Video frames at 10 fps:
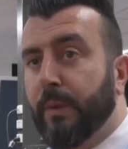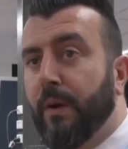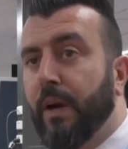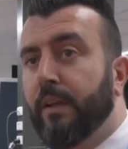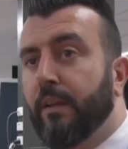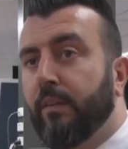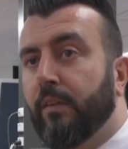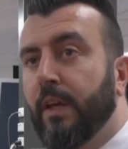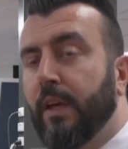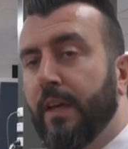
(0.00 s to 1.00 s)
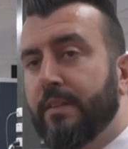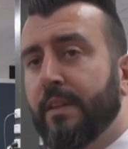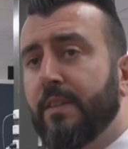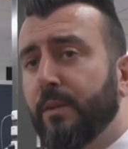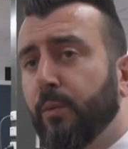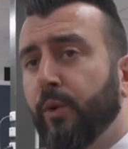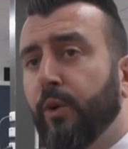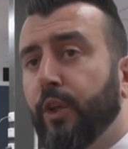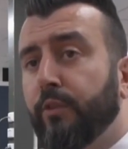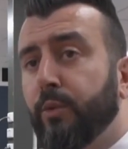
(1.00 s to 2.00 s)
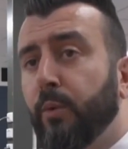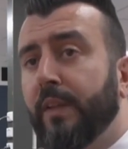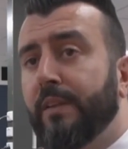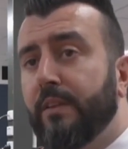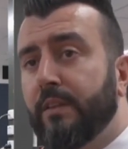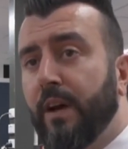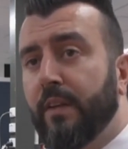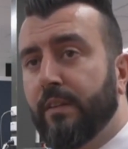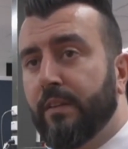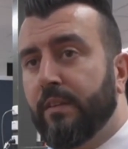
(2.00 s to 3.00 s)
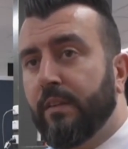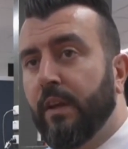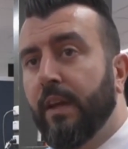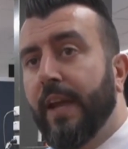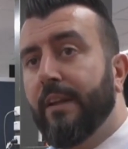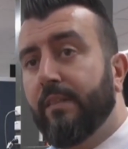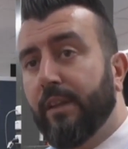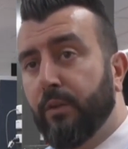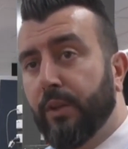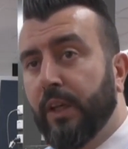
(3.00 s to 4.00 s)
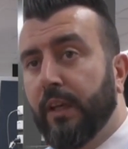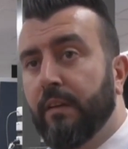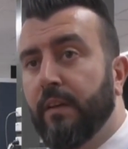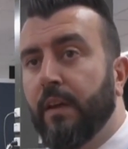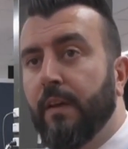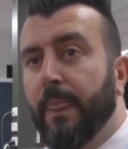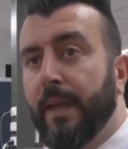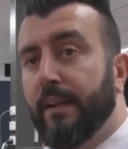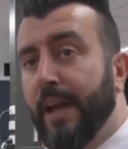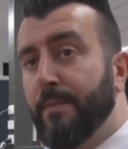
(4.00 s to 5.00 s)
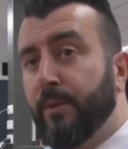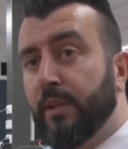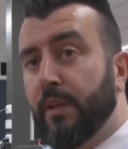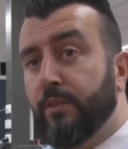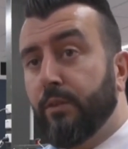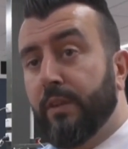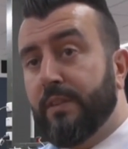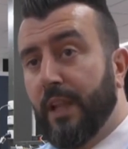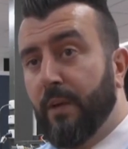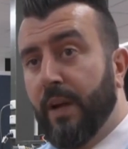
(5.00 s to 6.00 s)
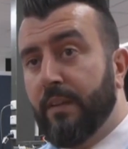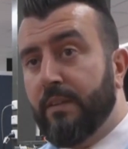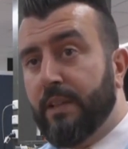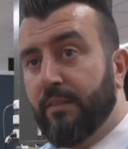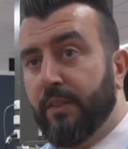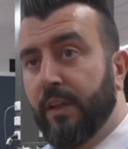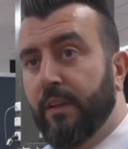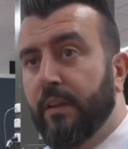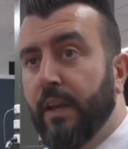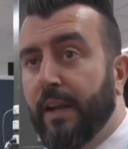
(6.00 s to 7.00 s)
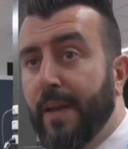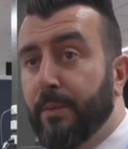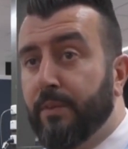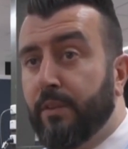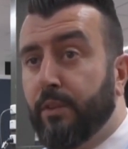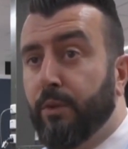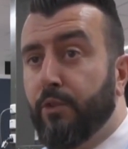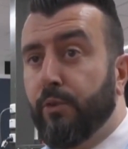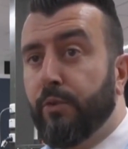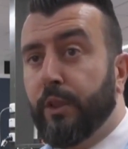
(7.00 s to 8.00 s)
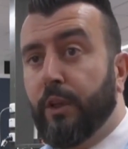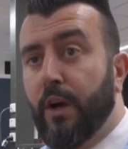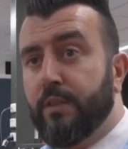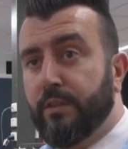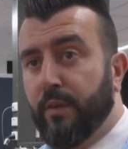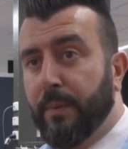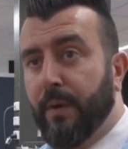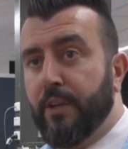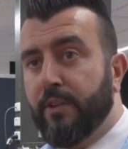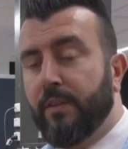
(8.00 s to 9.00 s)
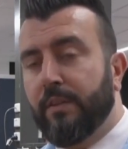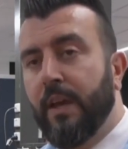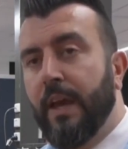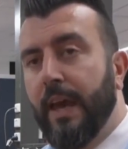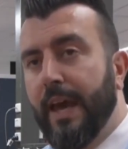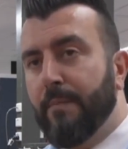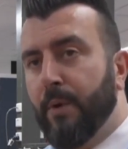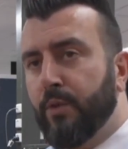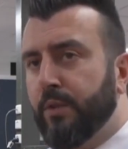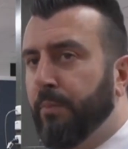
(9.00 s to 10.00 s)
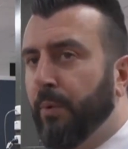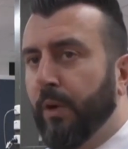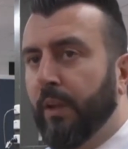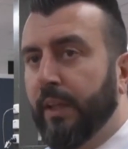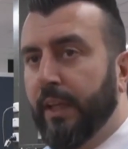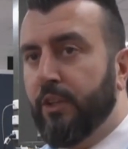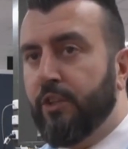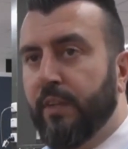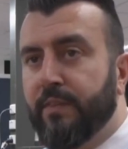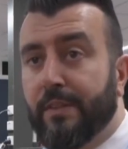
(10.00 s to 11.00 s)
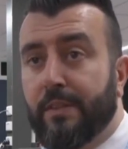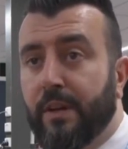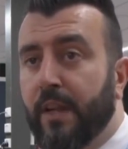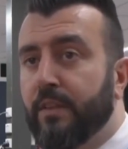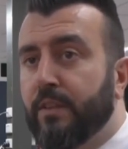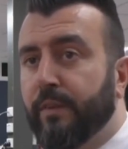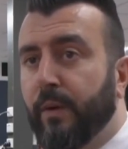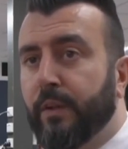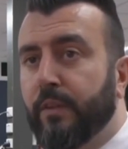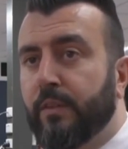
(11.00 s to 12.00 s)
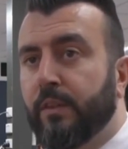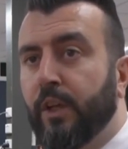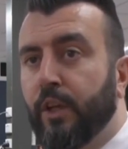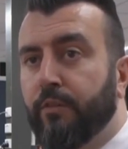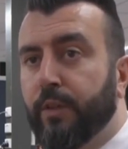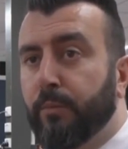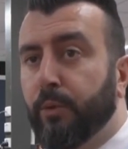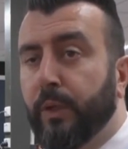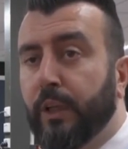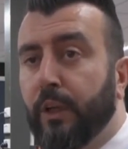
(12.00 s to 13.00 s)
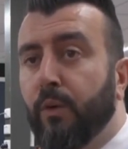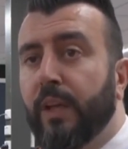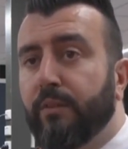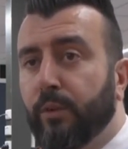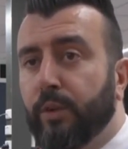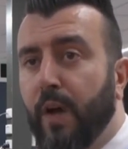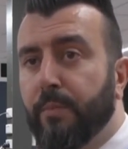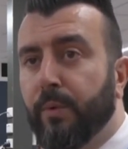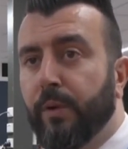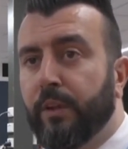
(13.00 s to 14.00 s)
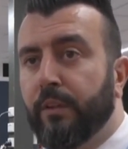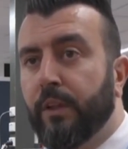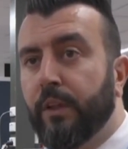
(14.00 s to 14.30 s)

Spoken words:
behind us is it does the work of 20 scientists in a single year. It enables us to accelerate discovery, it enables us to reduce the costs of operations, and most importantly, it shifts the scientist's focus from doing low-level type work